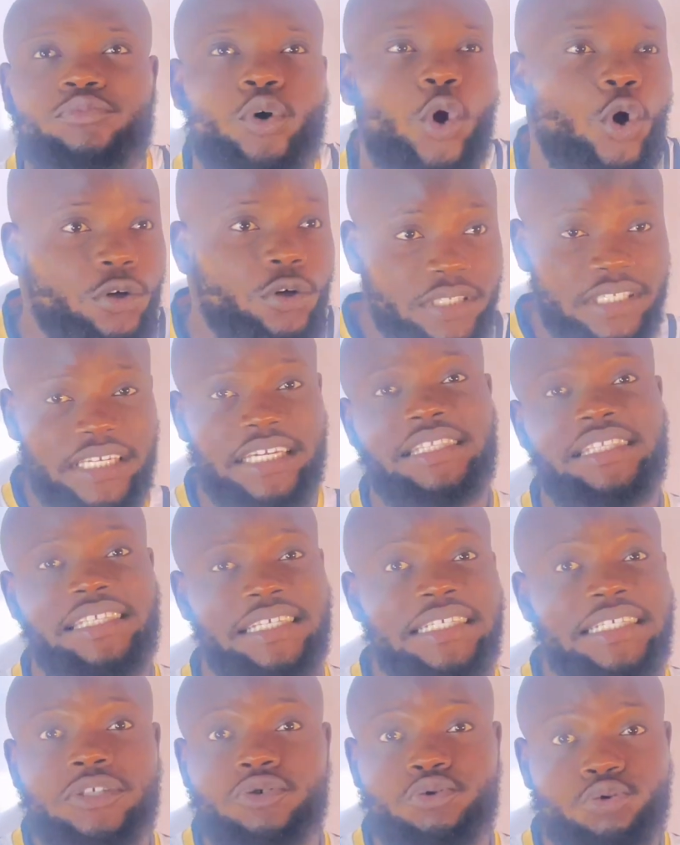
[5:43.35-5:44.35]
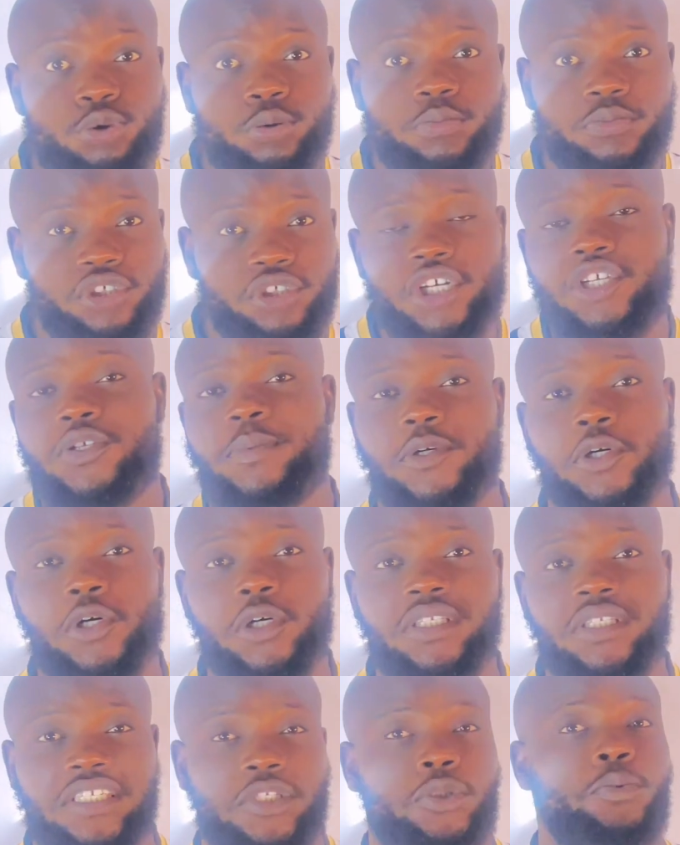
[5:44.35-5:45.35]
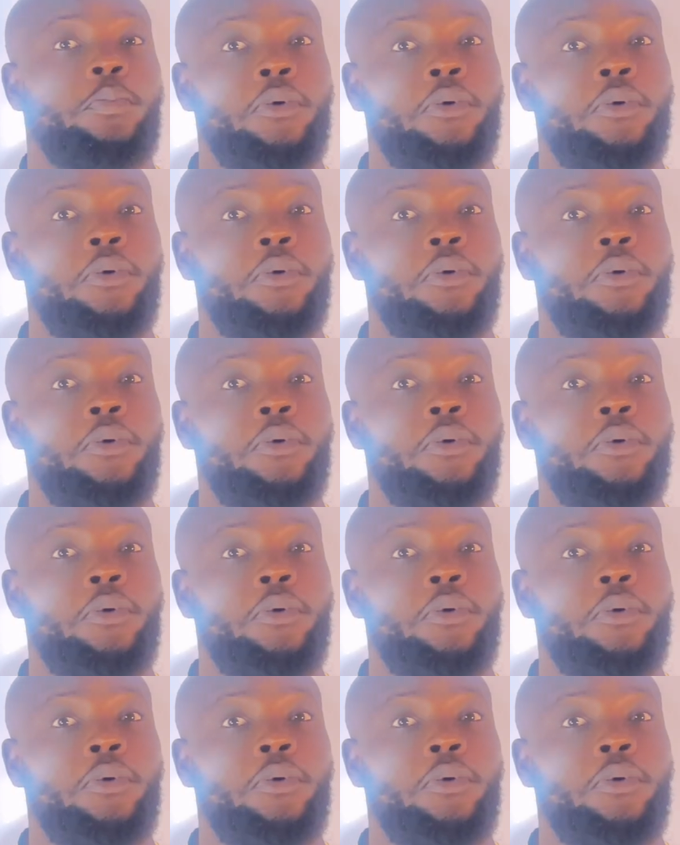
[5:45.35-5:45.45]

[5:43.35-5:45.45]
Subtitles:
contain this room just because it's